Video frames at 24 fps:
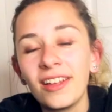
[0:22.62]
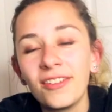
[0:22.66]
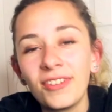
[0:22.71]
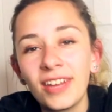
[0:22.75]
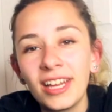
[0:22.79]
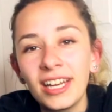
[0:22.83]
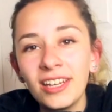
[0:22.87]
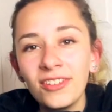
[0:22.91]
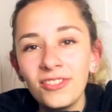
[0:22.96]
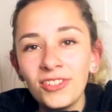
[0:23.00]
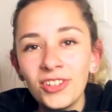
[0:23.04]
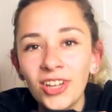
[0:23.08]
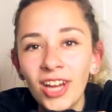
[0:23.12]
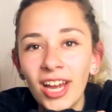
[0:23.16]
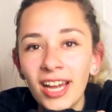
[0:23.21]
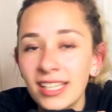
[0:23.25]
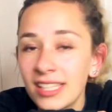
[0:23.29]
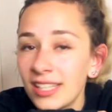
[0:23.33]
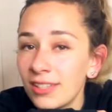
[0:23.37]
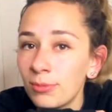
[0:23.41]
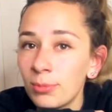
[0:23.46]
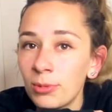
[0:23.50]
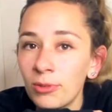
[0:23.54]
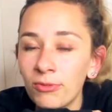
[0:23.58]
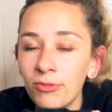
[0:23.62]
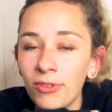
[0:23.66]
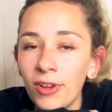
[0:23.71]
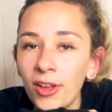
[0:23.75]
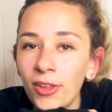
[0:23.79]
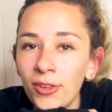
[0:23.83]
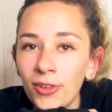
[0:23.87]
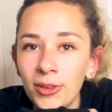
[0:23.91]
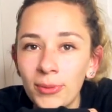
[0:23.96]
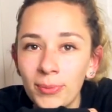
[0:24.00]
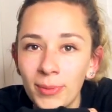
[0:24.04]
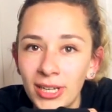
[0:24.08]
If any of you guys have been
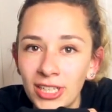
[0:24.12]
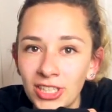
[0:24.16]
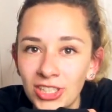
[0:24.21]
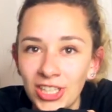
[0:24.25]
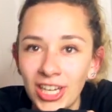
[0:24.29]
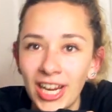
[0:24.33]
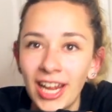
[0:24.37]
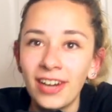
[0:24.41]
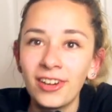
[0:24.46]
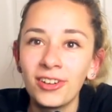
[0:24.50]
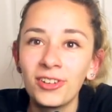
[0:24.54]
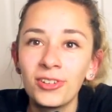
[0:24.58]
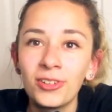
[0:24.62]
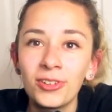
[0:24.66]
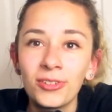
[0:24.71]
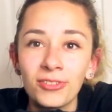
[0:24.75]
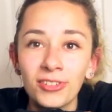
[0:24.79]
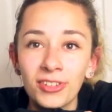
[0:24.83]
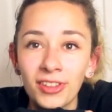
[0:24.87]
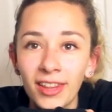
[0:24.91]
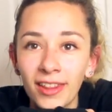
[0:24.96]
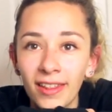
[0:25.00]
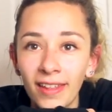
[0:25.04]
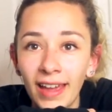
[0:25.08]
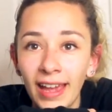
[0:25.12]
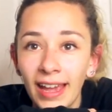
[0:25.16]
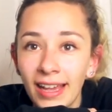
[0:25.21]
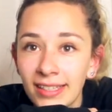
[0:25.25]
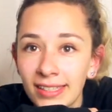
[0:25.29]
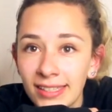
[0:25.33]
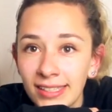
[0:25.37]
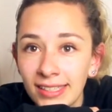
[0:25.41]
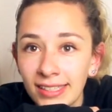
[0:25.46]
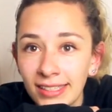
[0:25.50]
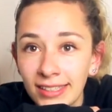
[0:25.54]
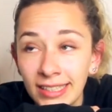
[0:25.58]
following my channel over the
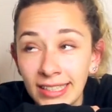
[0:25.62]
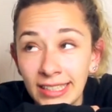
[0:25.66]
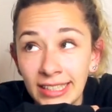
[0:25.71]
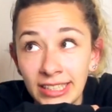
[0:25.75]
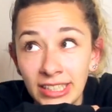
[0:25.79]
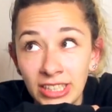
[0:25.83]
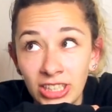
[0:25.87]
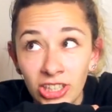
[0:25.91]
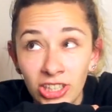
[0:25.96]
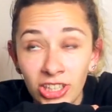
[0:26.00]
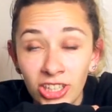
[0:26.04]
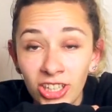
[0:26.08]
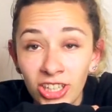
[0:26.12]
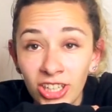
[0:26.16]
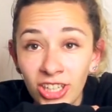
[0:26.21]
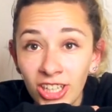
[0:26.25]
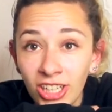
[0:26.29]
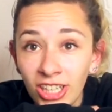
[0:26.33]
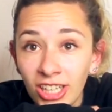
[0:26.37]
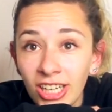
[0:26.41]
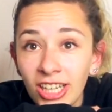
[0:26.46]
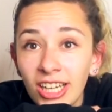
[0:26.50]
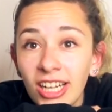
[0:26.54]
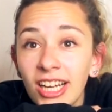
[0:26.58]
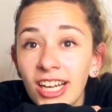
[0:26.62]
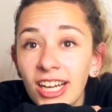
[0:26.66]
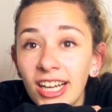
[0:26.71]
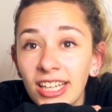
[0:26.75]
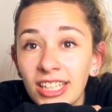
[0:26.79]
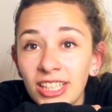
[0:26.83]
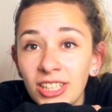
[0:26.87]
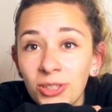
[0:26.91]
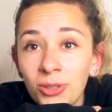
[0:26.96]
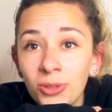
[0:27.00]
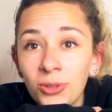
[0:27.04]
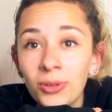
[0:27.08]
last year,
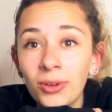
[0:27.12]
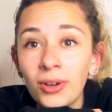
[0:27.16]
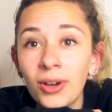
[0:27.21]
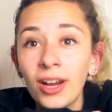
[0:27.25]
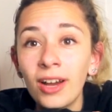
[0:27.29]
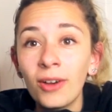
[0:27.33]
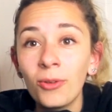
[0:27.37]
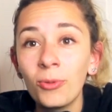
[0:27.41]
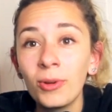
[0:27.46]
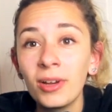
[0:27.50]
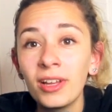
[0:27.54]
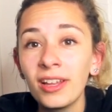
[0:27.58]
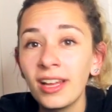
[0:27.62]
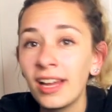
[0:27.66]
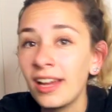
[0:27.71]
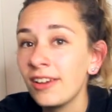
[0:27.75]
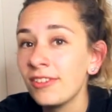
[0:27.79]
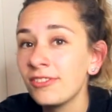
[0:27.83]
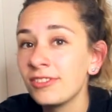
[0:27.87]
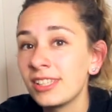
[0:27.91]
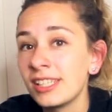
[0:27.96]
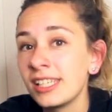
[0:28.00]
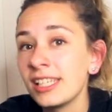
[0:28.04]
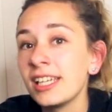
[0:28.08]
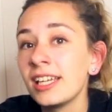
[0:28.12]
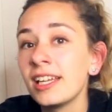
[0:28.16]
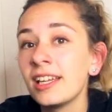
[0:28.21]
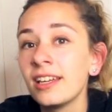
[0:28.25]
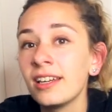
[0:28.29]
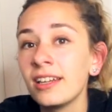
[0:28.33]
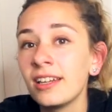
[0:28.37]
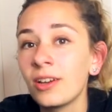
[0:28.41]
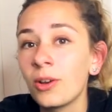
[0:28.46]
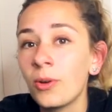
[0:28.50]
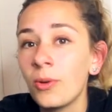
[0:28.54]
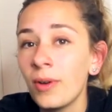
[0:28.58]
you will have
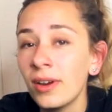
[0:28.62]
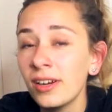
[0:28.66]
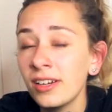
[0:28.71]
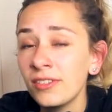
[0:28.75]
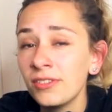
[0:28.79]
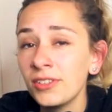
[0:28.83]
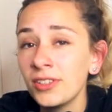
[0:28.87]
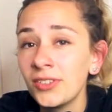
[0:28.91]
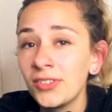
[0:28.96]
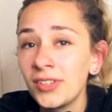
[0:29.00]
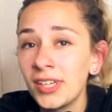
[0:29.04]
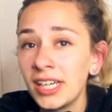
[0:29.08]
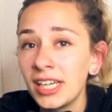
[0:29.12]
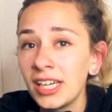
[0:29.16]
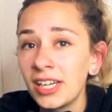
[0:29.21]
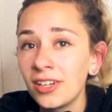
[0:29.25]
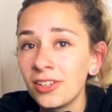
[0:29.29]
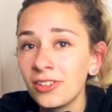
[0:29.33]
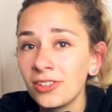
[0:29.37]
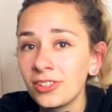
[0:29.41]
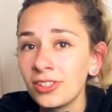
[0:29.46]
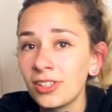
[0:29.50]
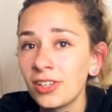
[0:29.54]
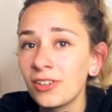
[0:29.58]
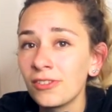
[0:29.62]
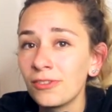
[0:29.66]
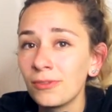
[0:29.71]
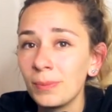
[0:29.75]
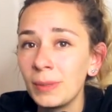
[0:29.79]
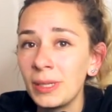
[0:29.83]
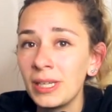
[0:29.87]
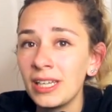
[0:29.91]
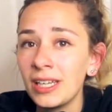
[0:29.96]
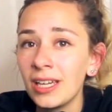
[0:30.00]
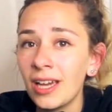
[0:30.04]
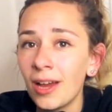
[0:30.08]
seen quite a few videos of
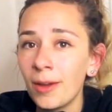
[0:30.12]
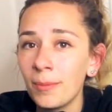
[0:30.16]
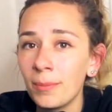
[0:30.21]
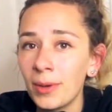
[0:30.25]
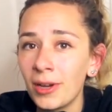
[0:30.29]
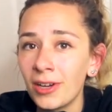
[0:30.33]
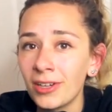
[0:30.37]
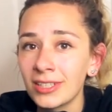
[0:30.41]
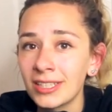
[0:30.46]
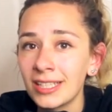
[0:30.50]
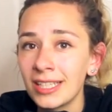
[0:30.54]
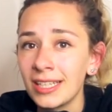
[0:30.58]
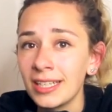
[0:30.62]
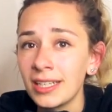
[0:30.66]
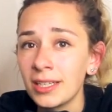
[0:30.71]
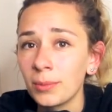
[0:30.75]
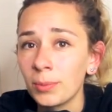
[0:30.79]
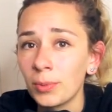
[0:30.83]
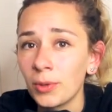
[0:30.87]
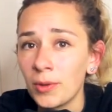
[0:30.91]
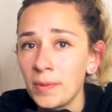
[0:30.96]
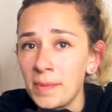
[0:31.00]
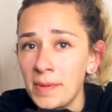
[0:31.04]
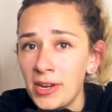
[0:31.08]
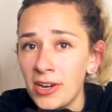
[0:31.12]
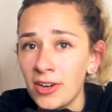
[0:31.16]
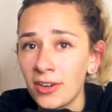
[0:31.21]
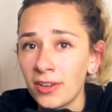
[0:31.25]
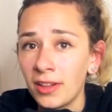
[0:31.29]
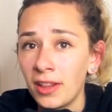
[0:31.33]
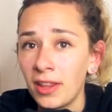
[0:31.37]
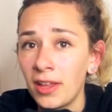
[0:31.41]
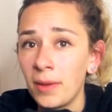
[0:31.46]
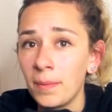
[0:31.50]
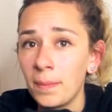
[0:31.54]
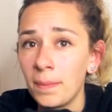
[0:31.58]
me unboxing Premier
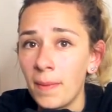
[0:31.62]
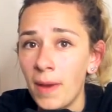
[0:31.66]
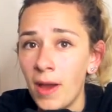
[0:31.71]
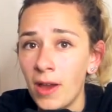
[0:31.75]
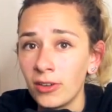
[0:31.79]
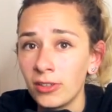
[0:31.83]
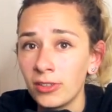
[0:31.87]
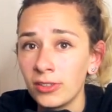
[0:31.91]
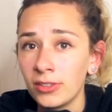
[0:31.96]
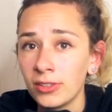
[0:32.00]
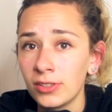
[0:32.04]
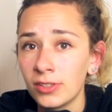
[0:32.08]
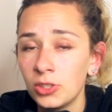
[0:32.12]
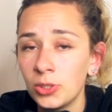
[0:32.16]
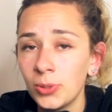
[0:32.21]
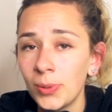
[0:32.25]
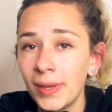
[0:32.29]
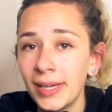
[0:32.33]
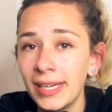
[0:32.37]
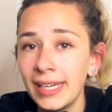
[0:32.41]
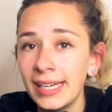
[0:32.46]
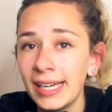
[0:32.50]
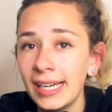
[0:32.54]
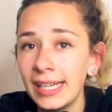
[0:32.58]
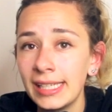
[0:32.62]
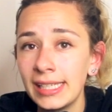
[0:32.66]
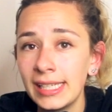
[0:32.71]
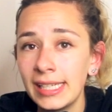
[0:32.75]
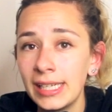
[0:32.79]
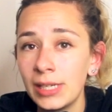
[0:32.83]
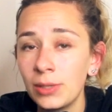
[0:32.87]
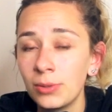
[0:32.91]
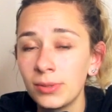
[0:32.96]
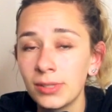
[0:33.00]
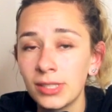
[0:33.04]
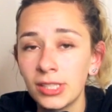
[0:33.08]
Club models.
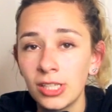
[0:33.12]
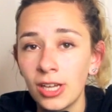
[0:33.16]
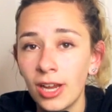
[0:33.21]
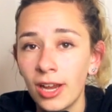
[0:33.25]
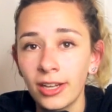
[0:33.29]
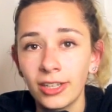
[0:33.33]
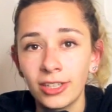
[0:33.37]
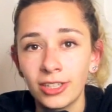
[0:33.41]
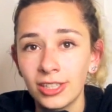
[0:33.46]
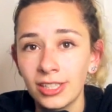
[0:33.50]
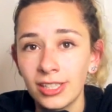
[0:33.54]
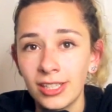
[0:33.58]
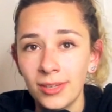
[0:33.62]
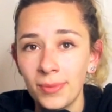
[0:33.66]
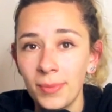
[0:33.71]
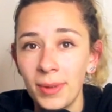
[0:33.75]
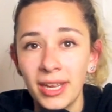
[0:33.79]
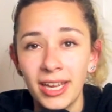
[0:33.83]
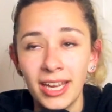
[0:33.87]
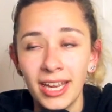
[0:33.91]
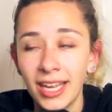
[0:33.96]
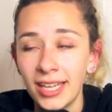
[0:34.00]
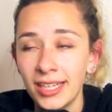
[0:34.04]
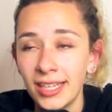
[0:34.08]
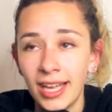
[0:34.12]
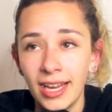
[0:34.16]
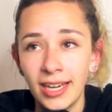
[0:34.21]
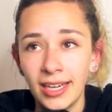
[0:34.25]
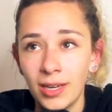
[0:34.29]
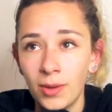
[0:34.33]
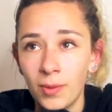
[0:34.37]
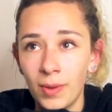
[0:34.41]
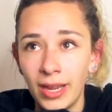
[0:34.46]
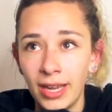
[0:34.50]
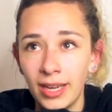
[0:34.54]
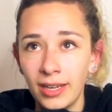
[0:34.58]
2019 was not good to me in
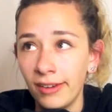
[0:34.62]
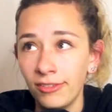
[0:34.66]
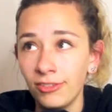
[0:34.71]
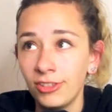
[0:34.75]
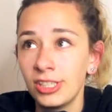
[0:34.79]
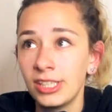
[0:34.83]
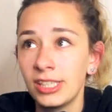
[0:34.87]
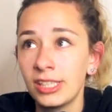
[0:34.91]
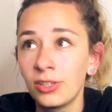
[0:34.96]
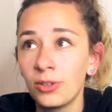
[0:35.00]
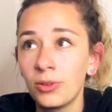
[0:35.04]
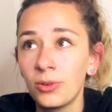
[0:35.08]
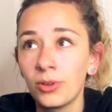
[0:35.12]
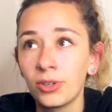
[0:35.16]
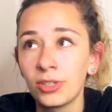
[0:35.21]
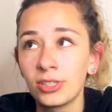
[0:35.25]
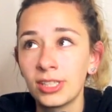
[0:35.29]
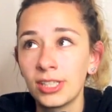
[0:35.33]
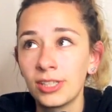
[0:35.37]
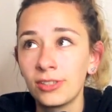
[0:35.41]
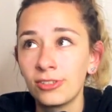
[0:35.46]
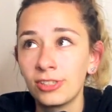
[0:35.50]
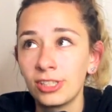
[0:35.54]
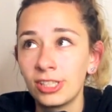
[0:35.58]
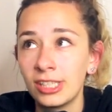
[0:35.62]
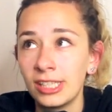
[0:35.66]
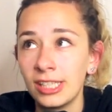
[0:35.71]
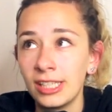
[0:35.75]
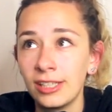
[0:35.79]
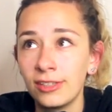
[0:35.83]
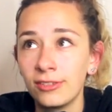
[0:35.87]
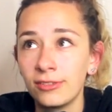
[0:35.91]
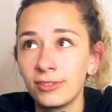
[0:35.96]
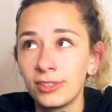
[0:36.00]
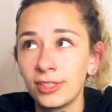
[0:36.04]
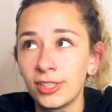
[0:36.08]
any way. Every single horse I
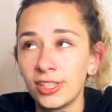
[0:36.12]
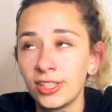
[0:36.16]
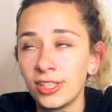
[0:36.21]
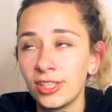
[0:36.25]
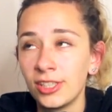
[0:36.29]
received